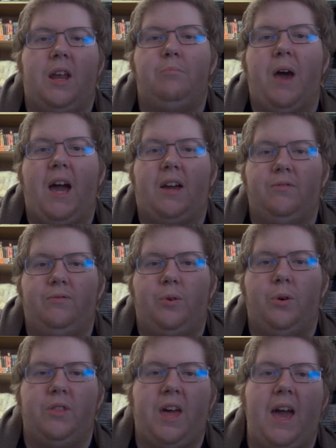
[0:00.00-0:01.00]
back and
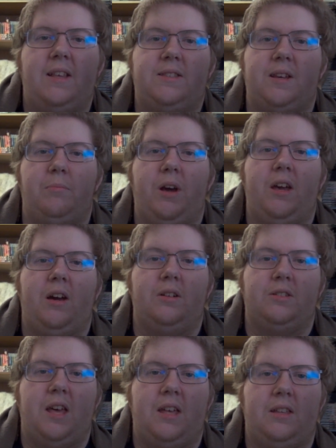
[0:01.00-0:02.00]
forth. I had somebody
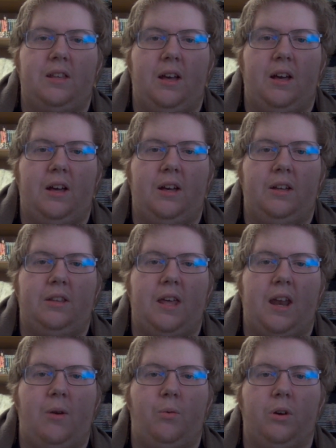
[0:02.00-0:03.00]
else
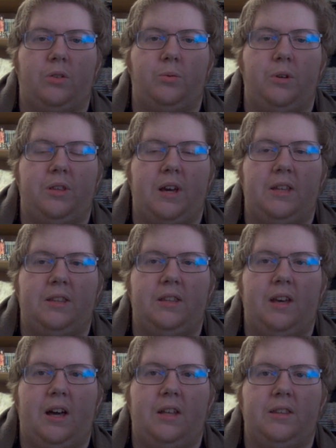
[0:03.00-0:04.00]
that I worked with
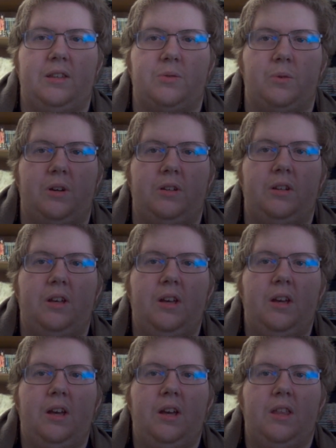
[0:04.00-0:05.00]
on this one
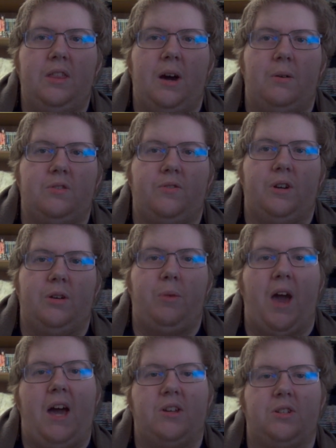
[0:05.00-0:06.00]
that was very
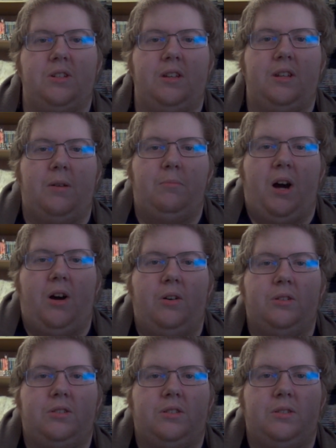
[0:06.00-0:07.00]
passionate
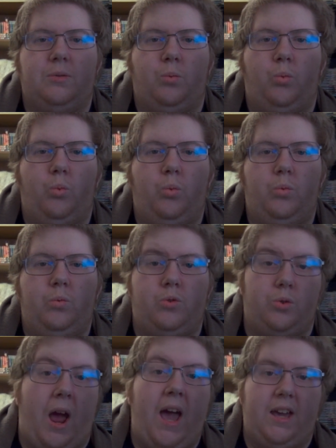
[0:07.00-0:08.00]
about
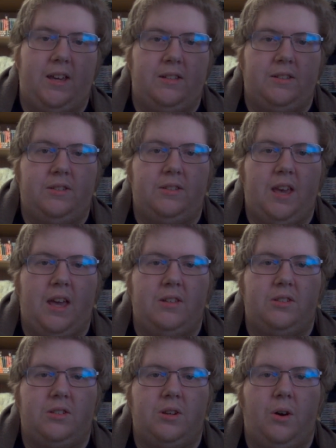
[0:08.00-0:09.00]
dragons,
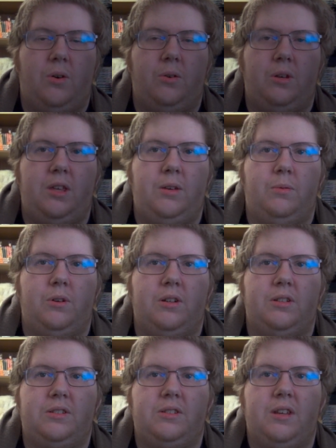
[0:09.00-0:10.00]
and so he
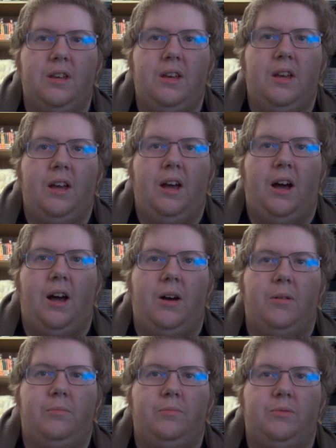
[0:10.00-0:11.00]
was
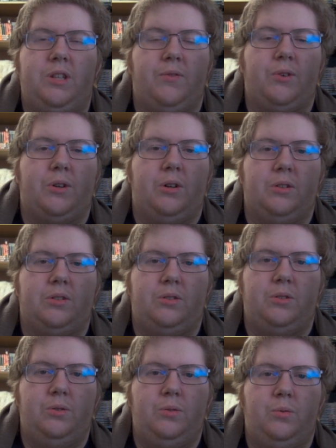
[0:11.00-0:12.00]
difficult
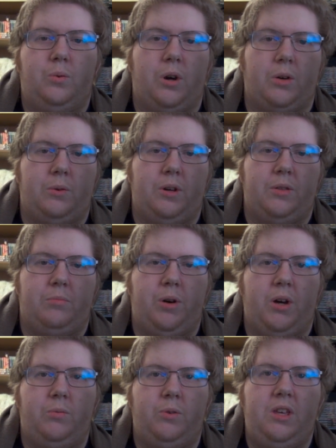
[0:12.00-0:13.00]
to work with.
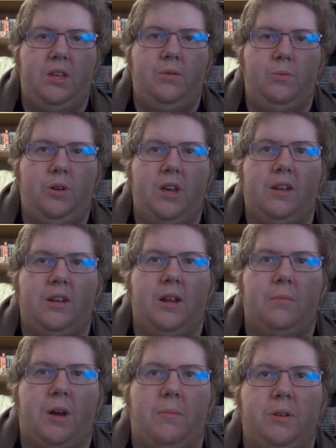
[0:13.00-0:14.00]
But we ended
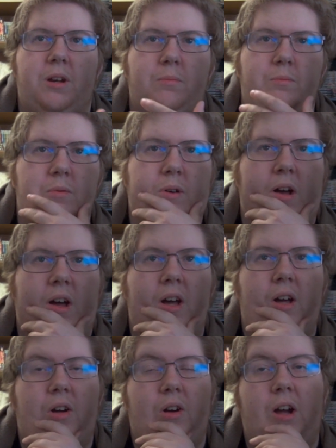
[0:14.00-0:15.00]
up coming up,
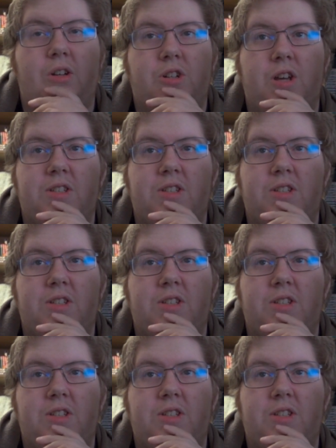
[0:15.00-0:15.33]
or I should